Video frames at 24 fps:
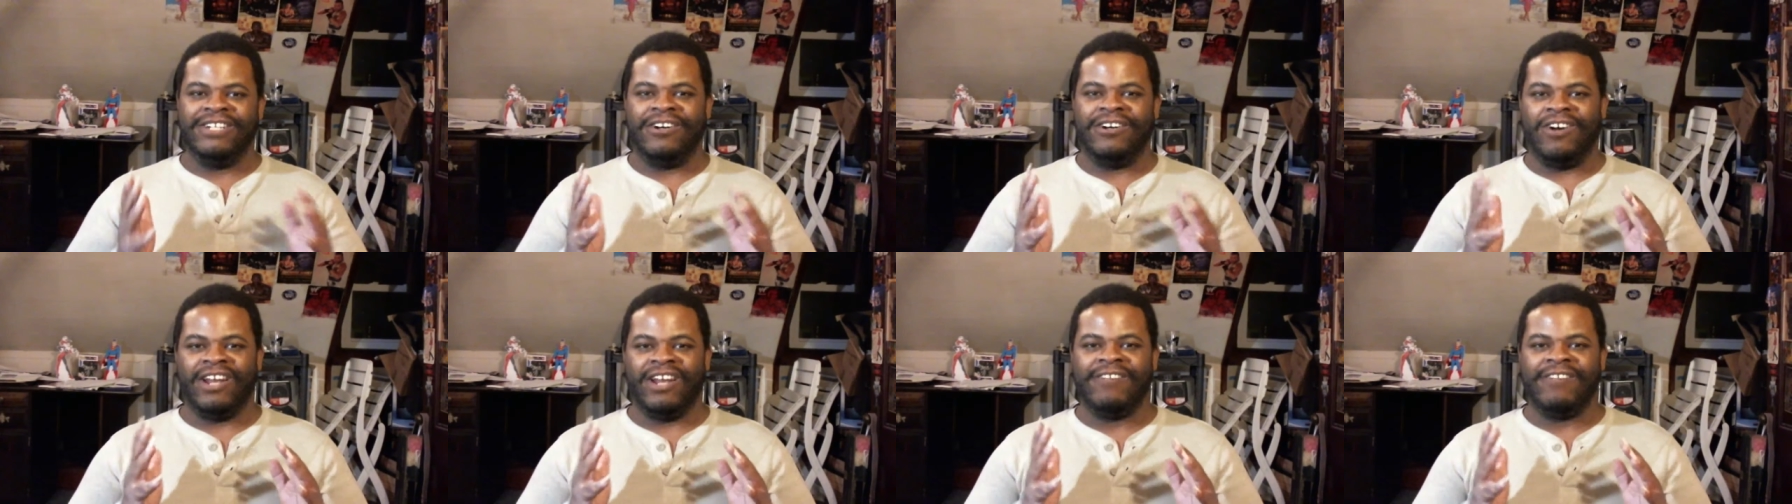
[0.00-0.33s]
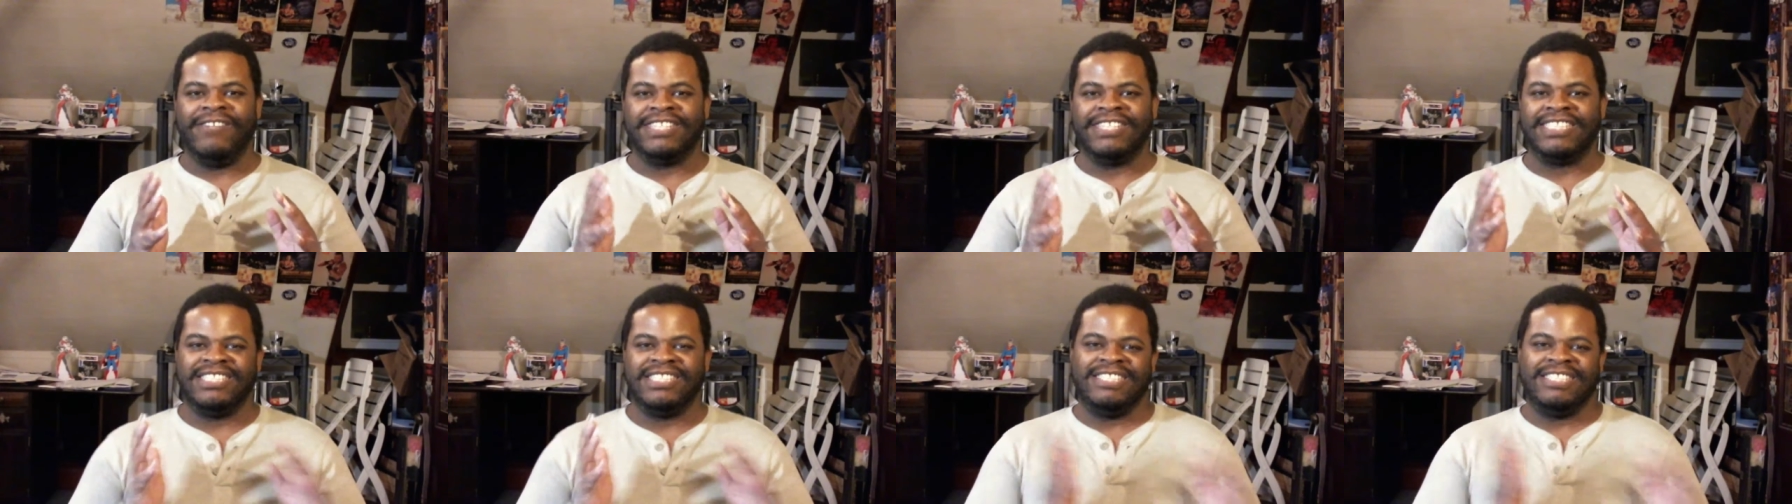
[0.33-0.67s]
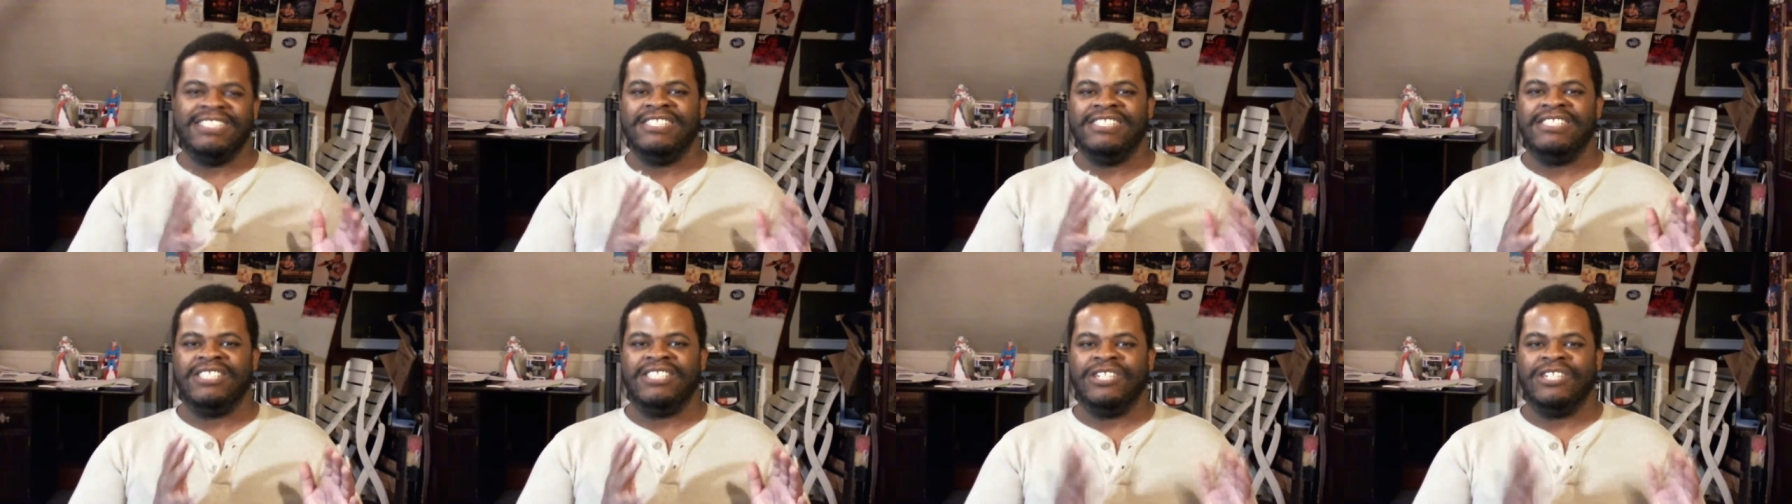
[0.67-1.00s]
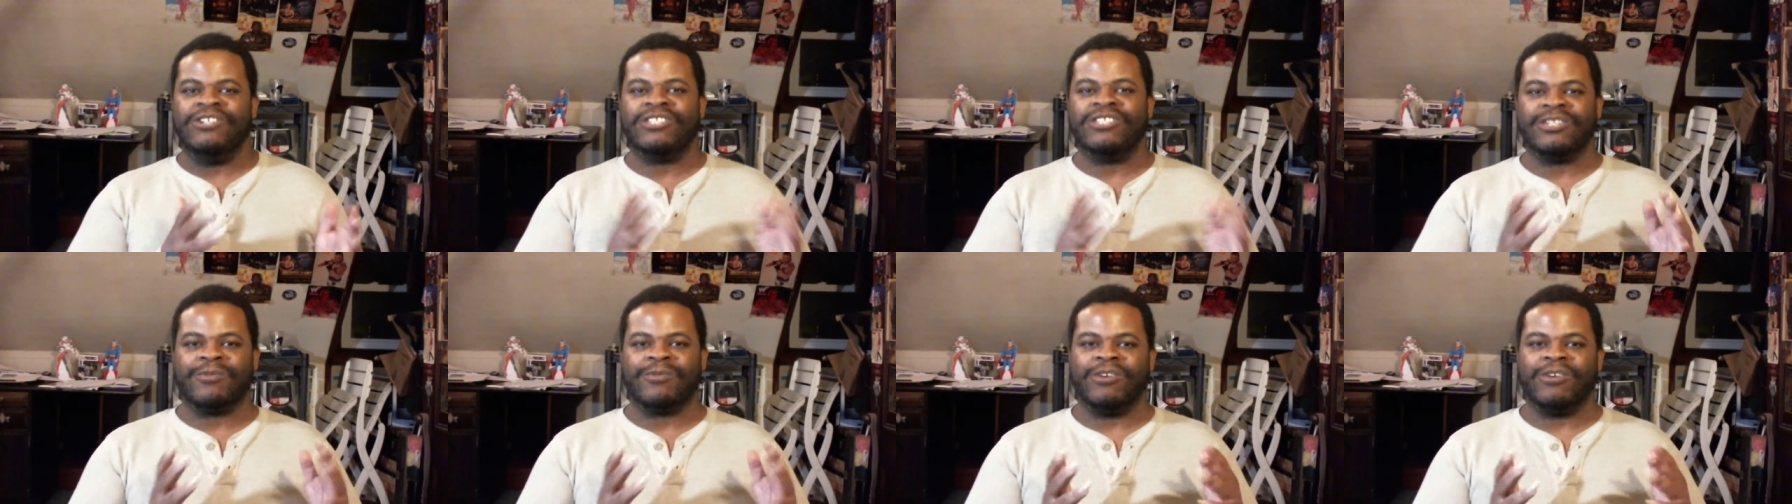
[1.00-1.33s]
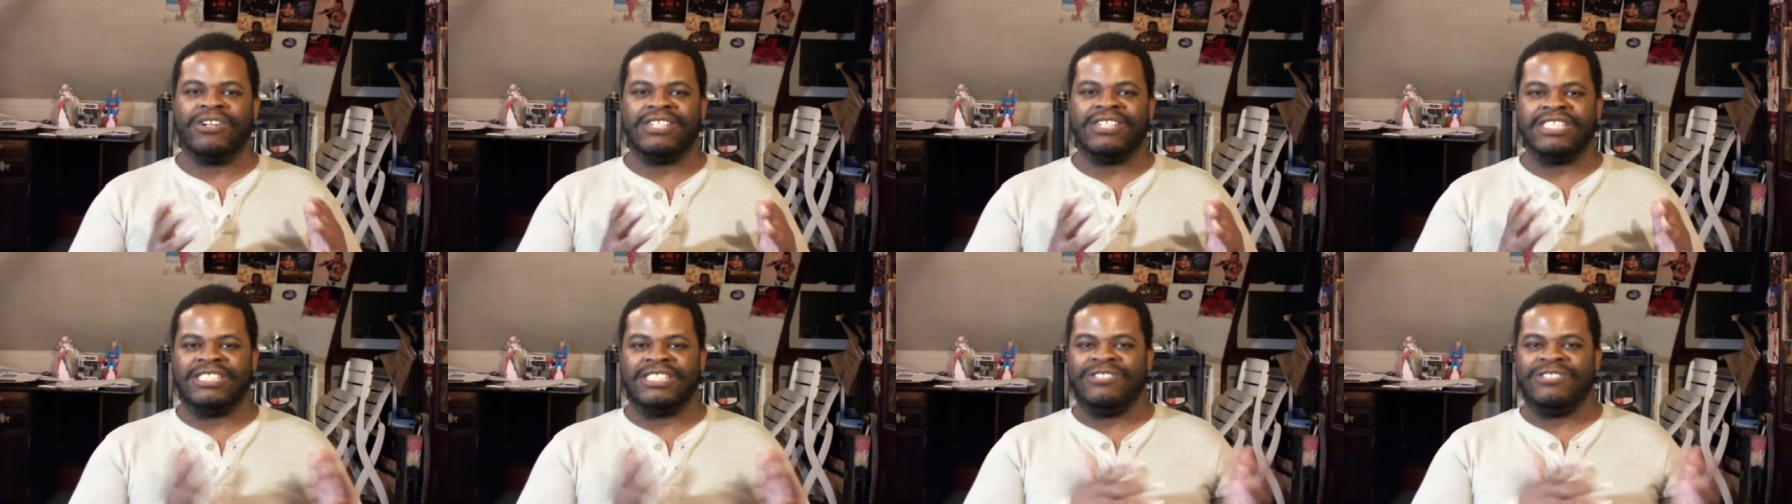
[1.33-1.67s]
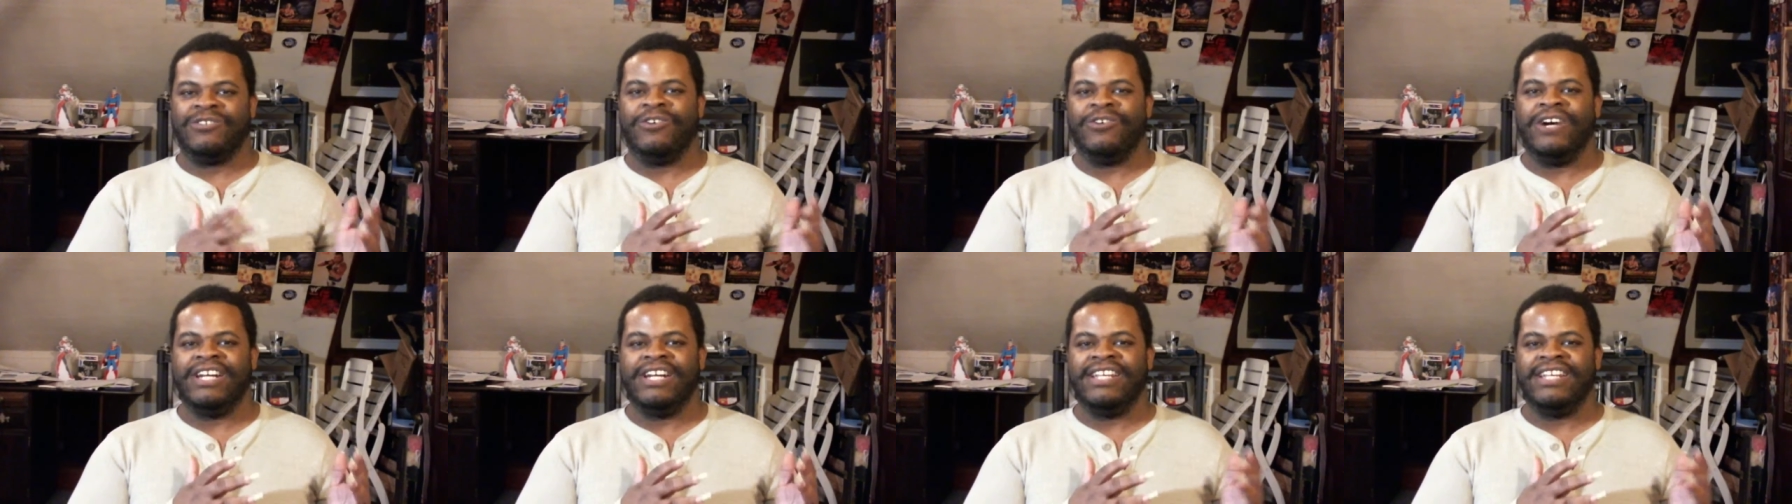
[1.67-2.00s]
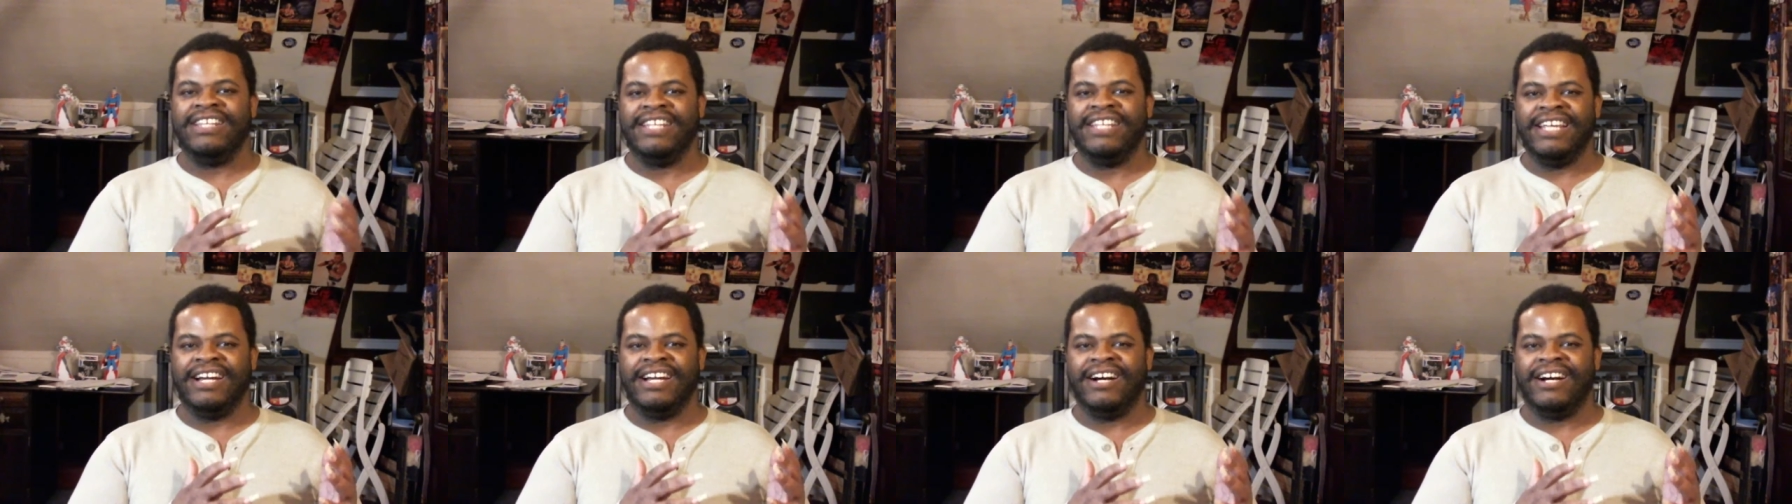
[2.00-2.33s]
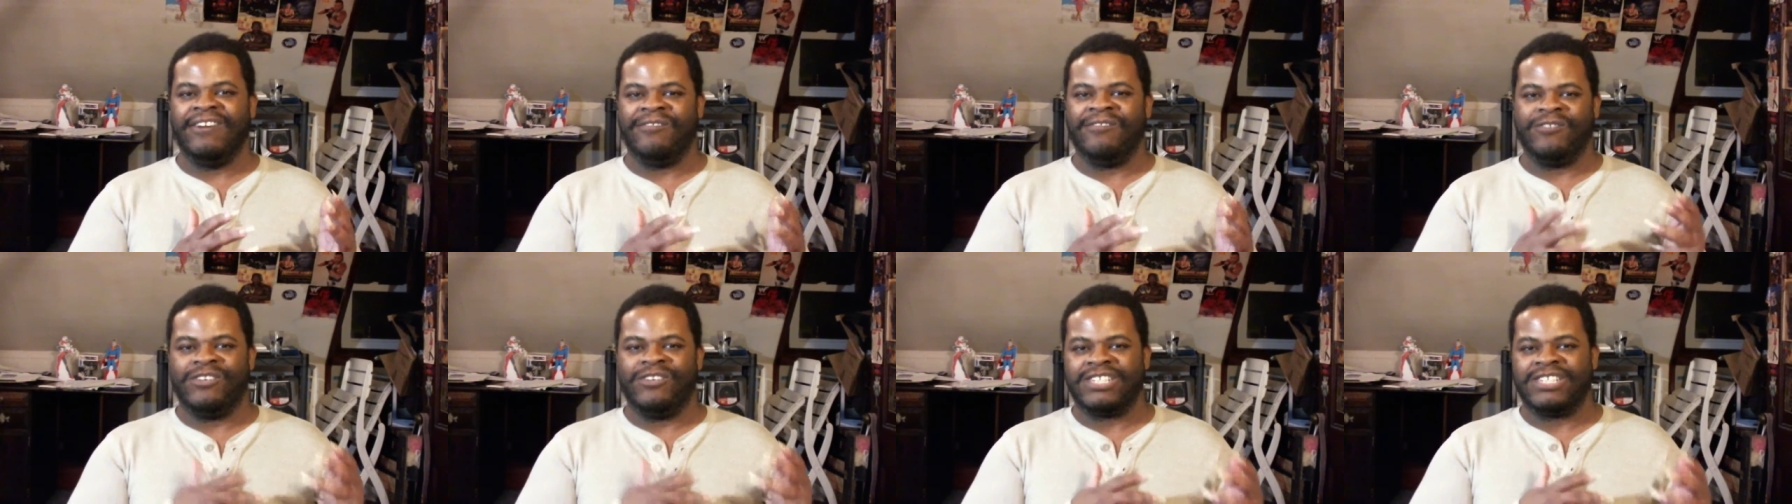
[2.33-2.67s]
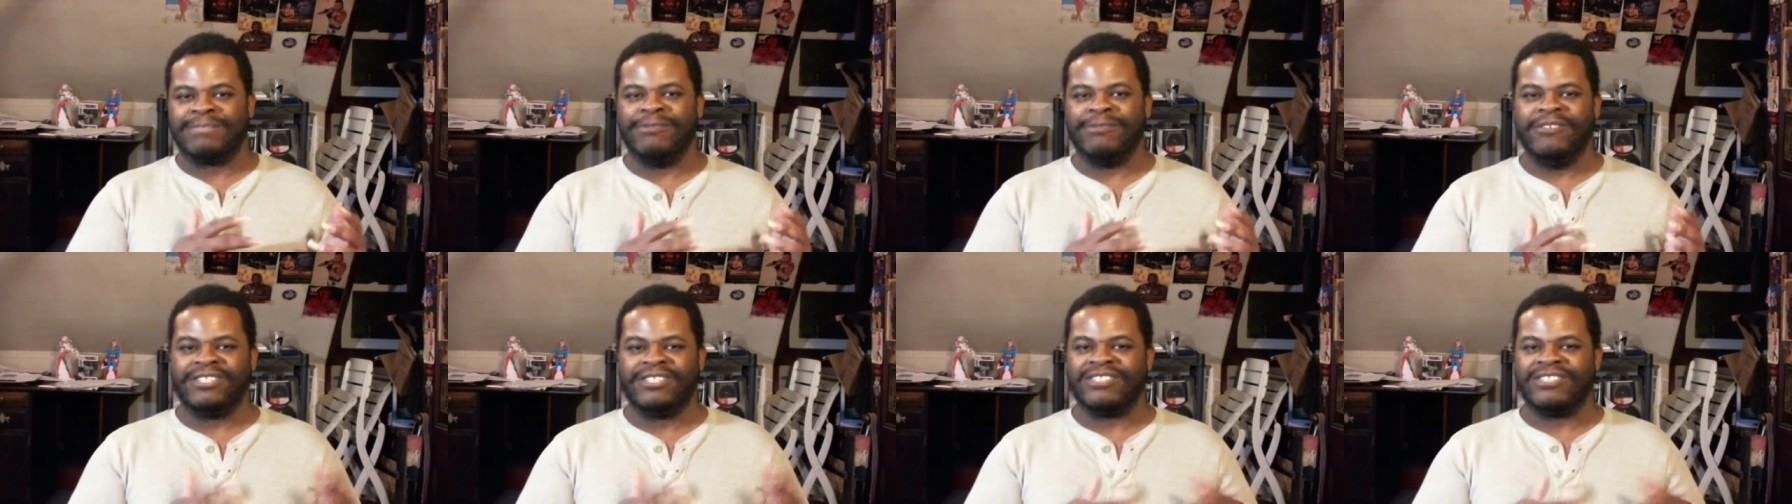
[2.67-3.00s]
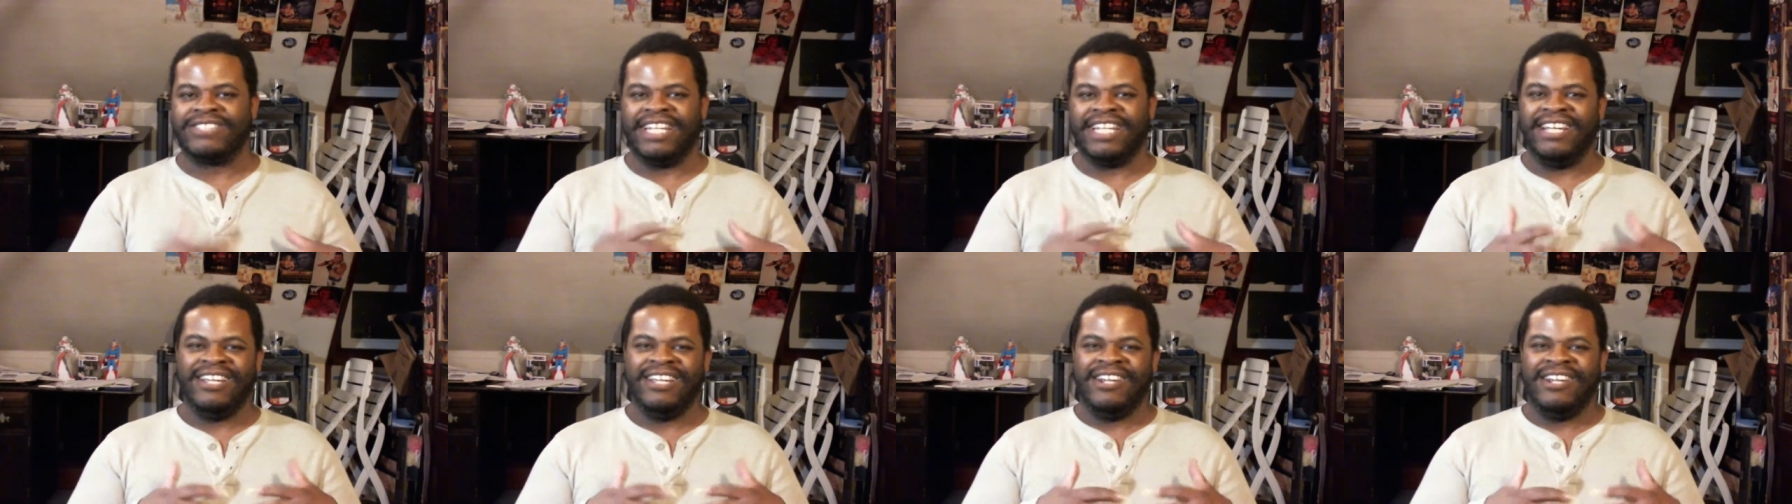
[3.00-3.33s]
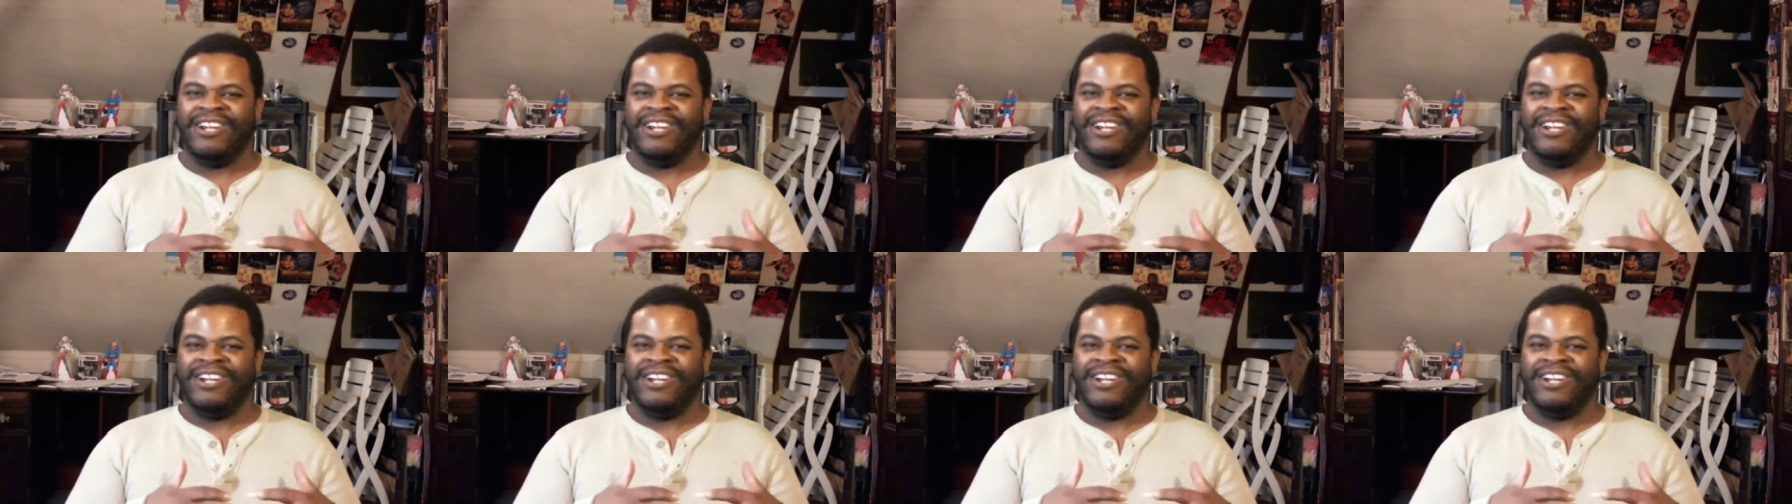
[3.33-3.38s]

all of his children were destroyed in the first movie. So I was like,